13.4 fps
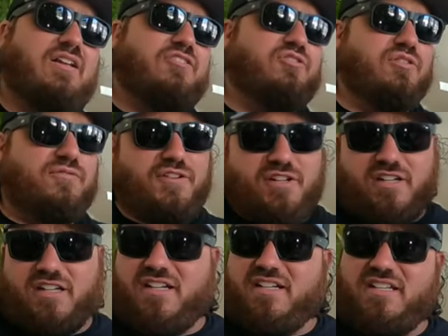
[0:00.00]
So if you're
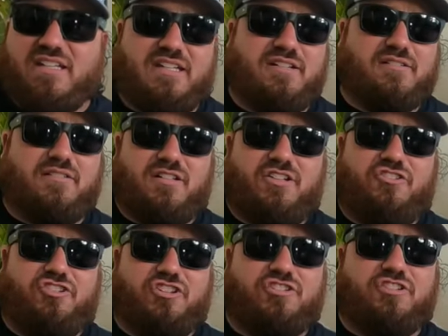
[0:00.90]
gonna eat your
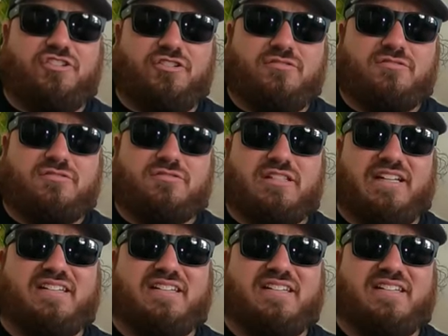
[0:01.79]
lunch at two,